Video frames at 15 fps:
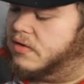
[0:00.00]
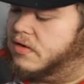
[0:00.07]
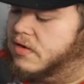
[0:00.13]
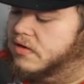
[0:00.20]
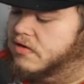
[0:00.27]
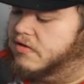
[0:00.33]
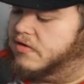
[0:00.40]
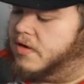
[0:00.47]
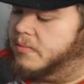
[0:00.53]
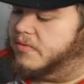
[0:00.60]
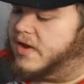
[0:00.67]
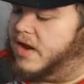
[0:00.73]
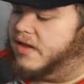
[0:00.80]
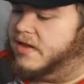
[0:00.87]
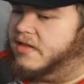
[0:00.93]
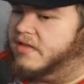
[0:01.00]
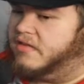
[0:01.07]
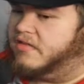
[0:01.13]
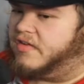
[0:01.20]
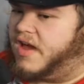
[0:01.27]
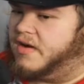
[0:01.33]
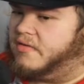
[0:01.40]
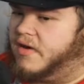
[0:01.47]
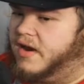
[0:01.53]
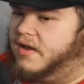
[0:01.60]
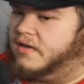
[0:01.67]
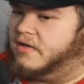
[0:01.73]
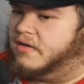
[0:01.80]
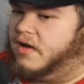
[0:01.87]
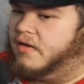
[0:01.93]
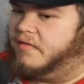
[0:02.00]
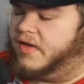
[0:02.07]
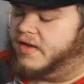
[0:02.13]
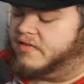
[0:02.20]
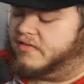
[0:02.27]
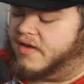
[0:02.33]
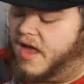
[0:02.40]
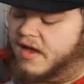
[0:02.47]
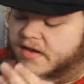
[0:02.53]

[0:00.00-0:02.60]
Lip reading: Just comes down to getting the design right of like a sock, you